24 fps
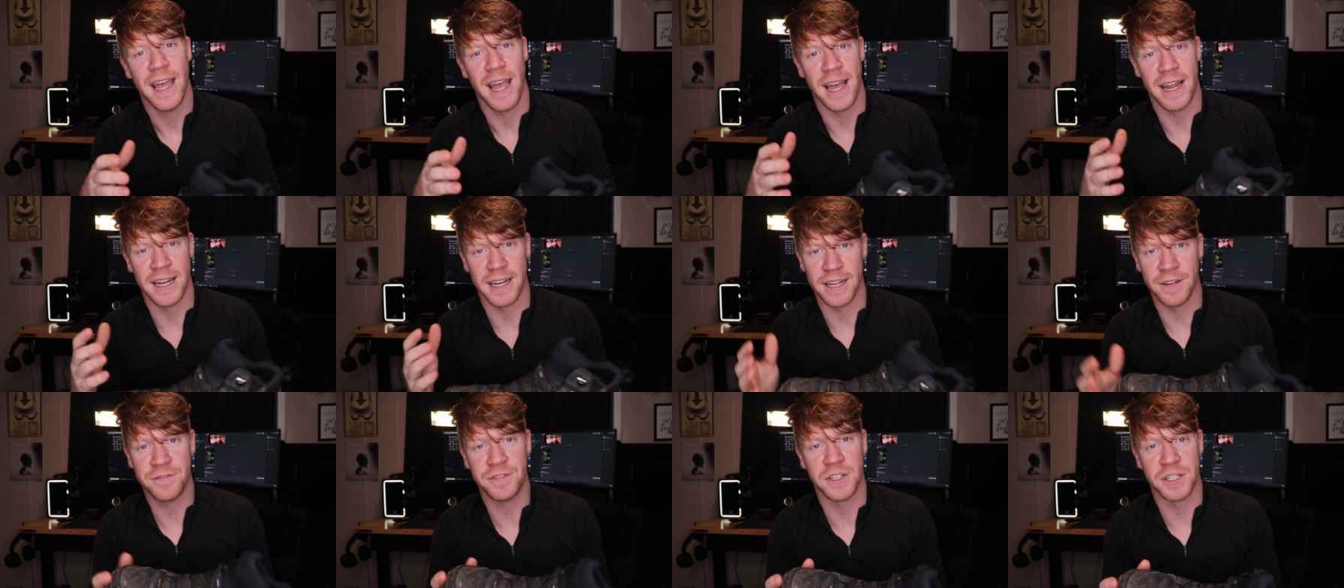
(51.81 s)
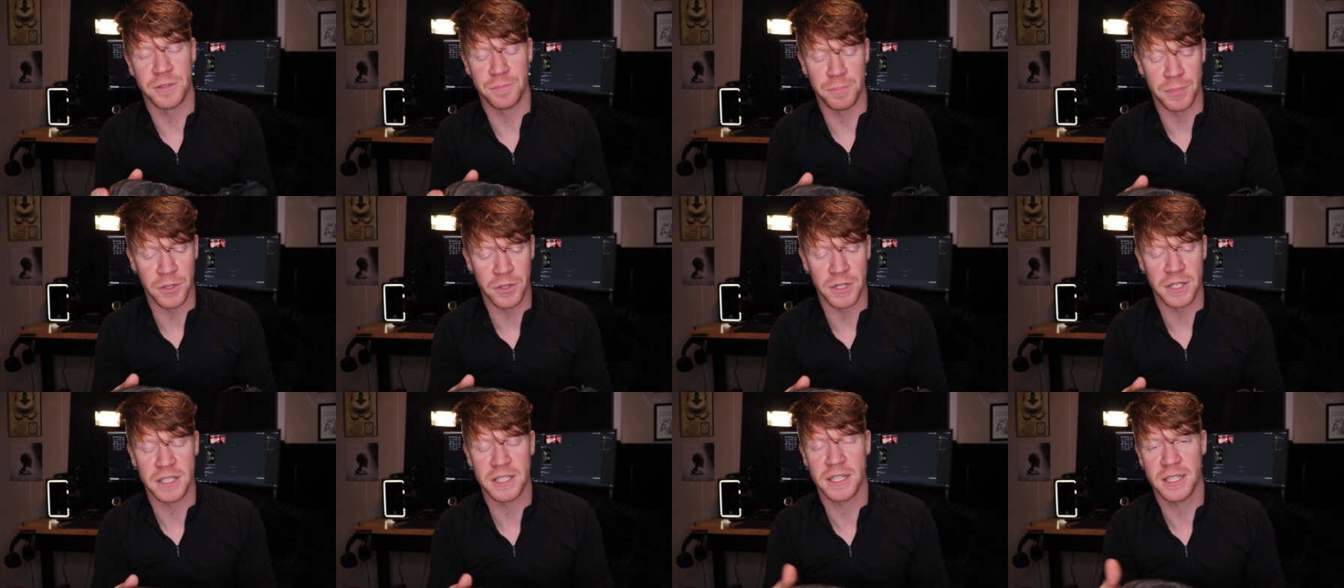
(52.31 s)
and if this
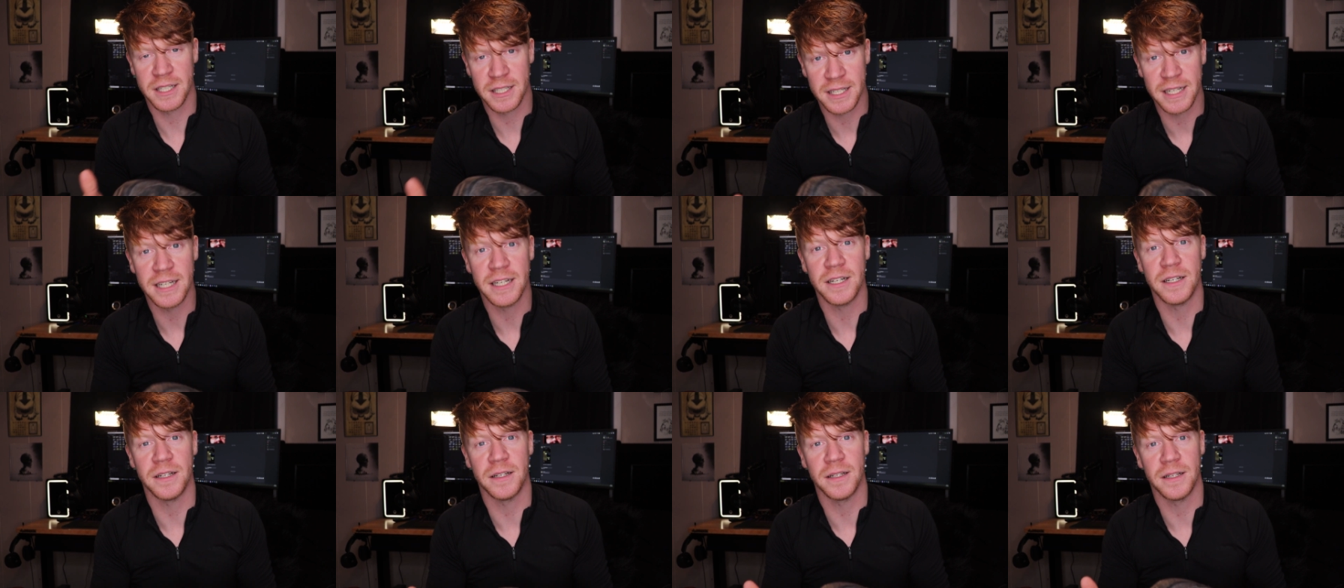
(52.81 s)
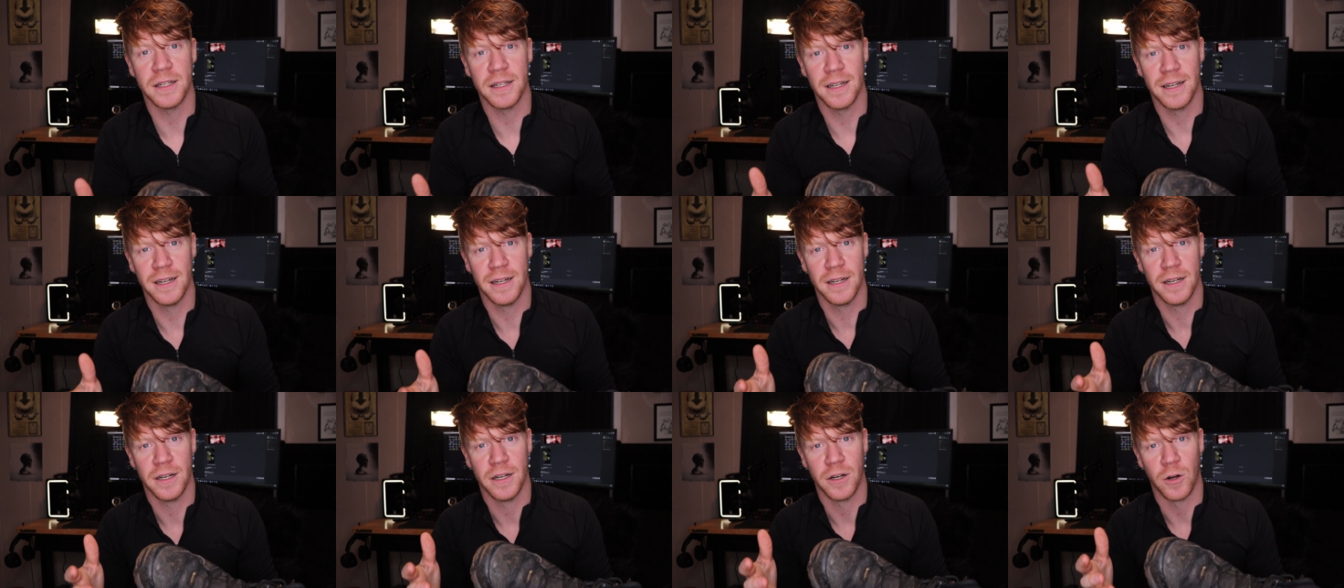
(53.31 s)
boot is still
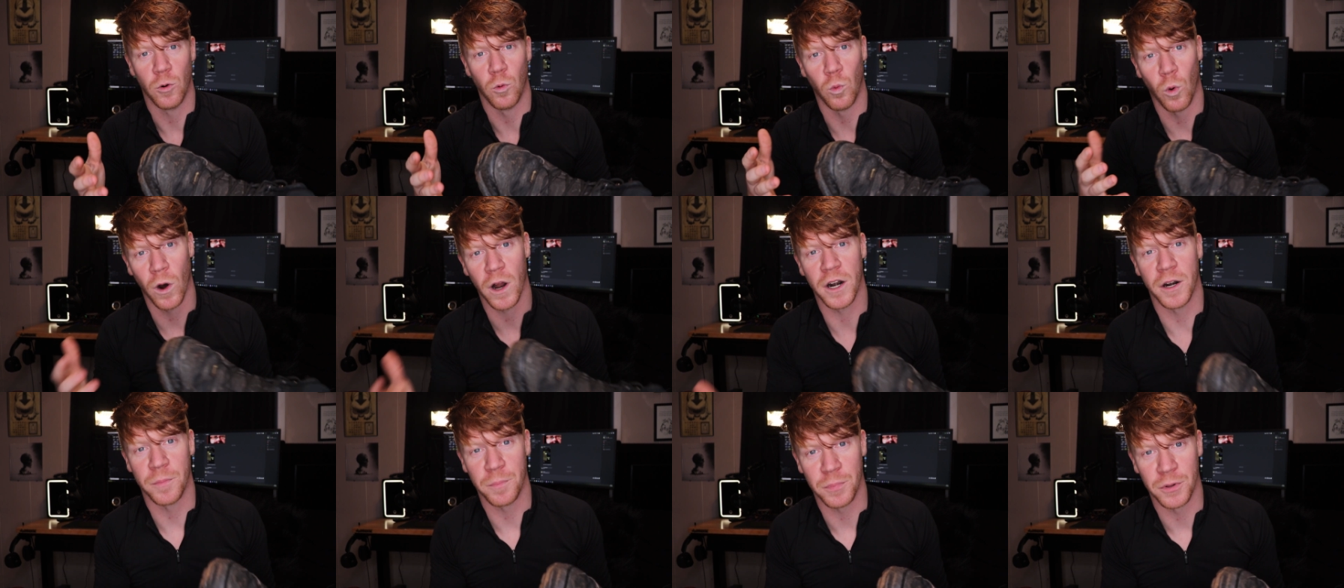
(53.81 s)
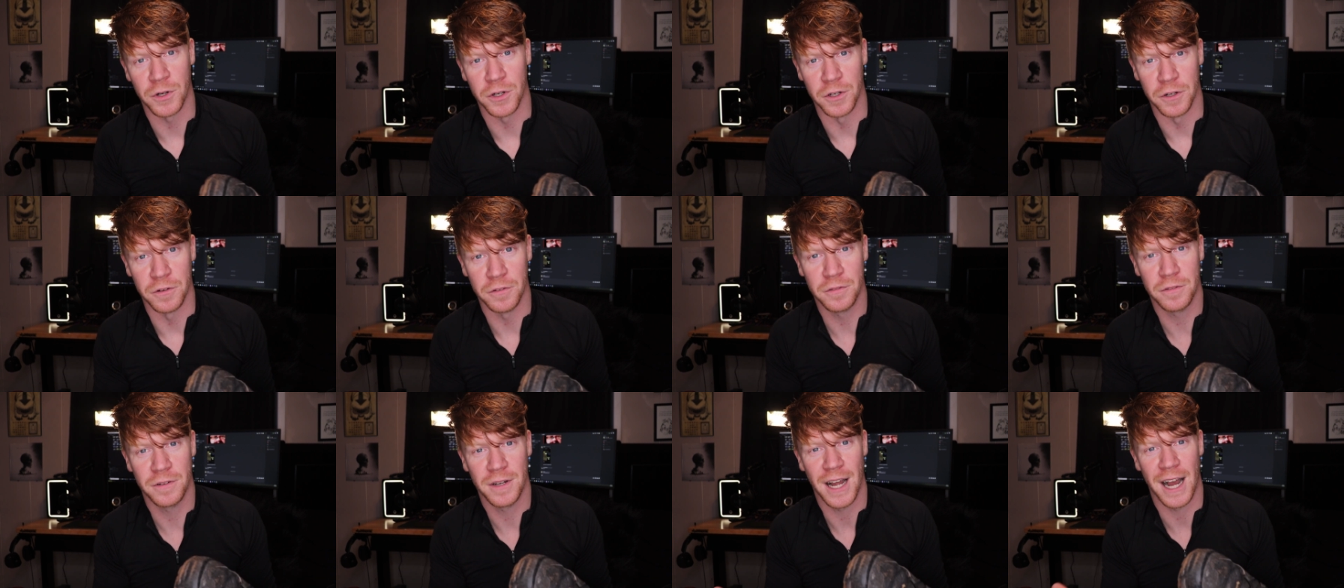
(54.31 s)
waterproof
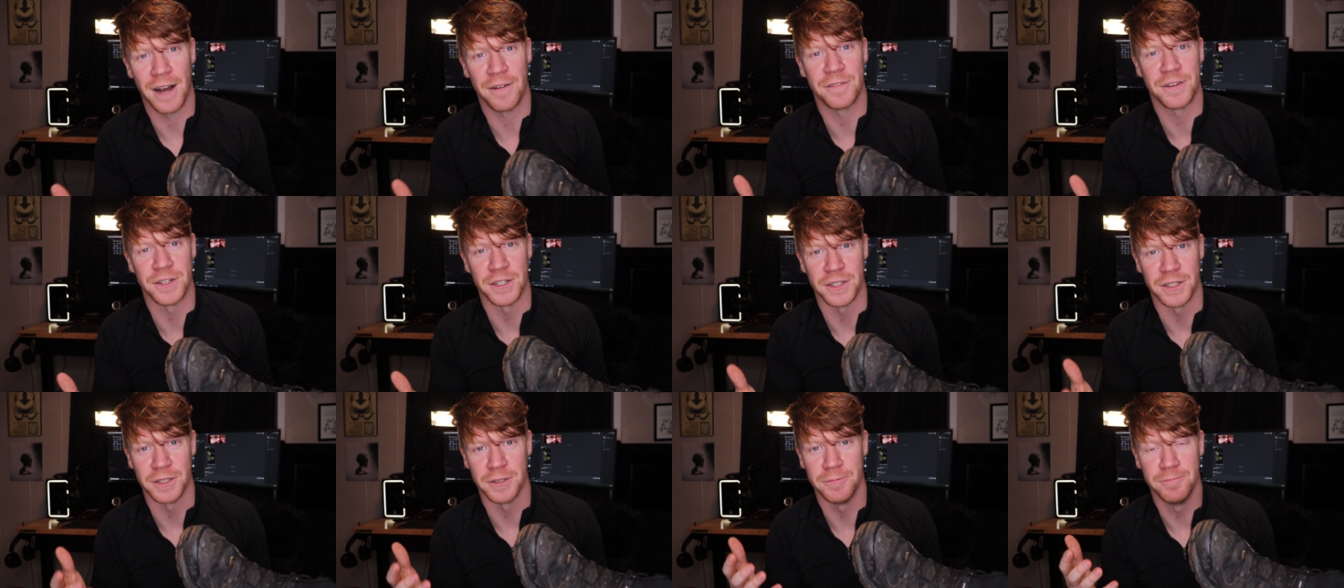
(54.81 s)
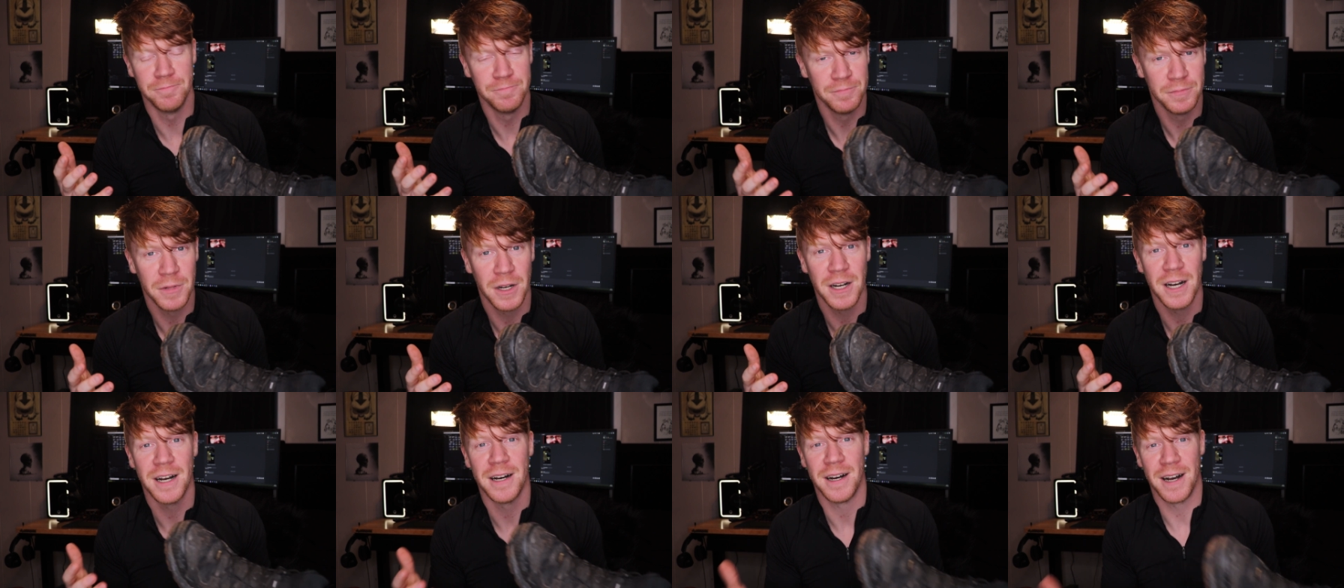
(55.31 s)
after
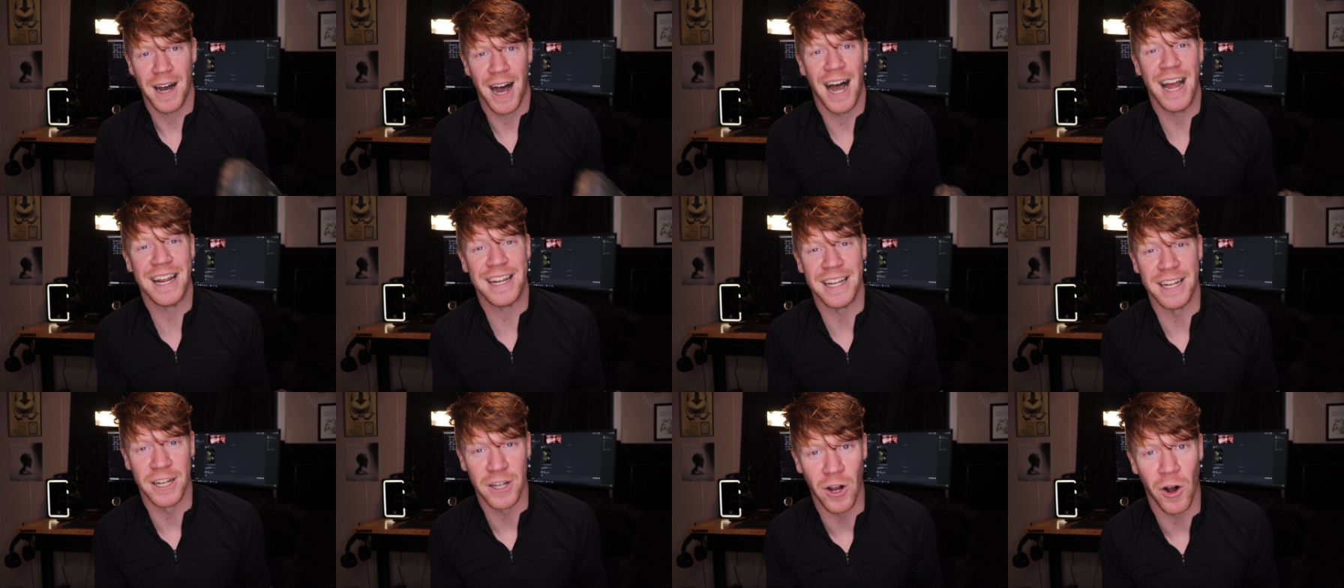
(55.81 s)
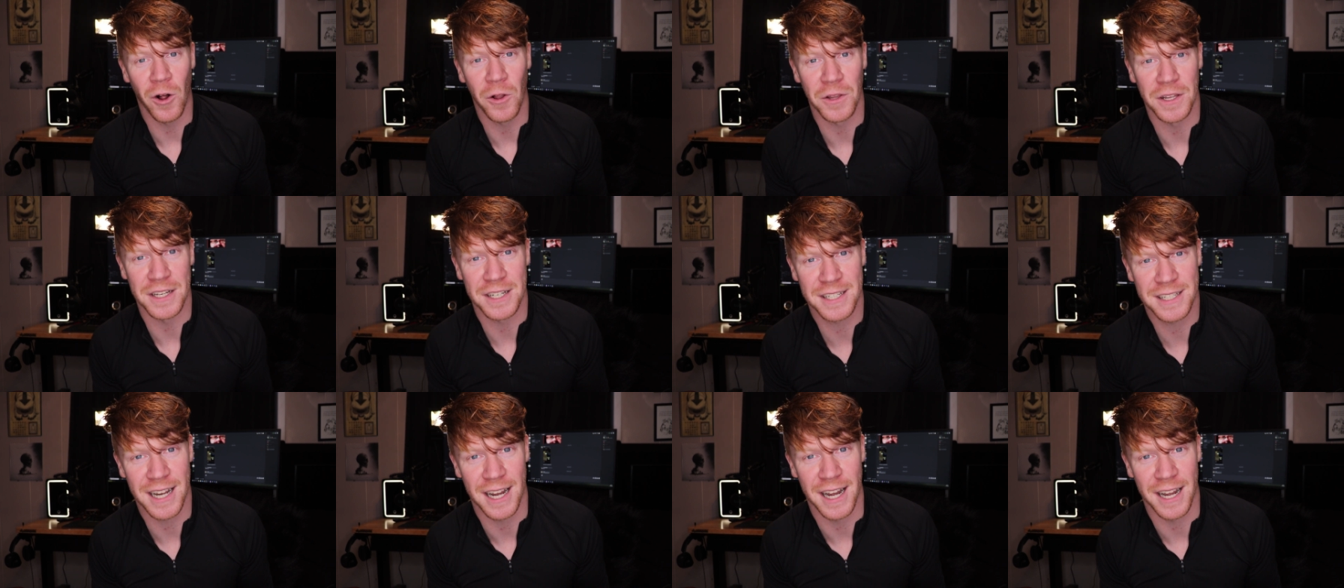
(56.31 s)
hiking all
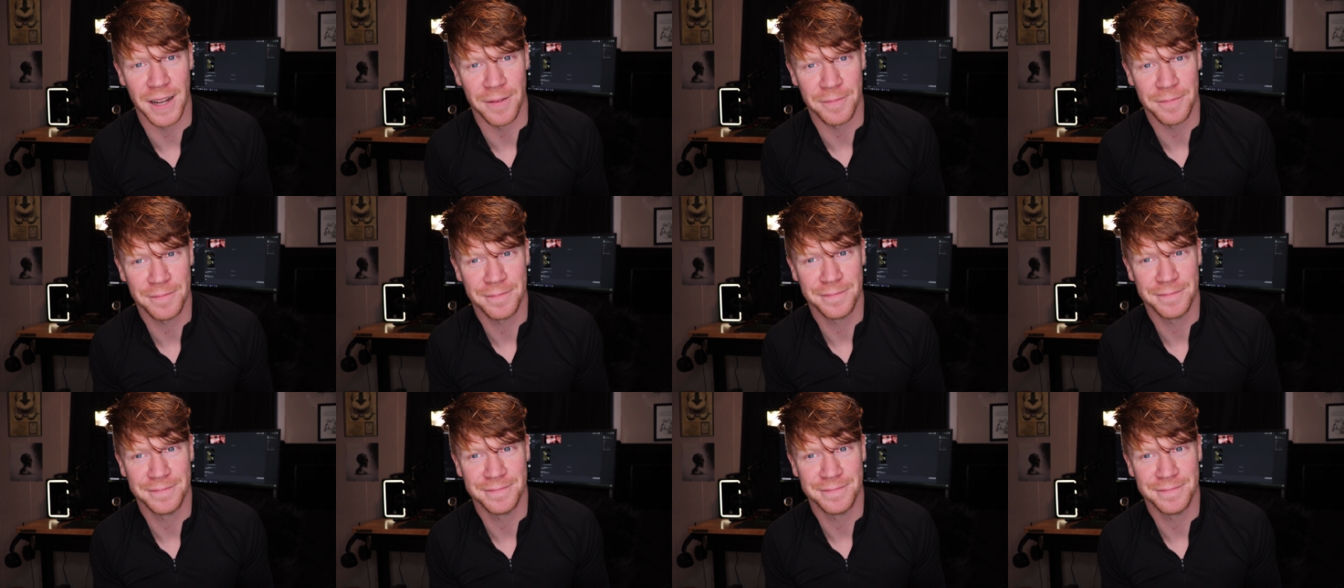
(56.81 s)
this time.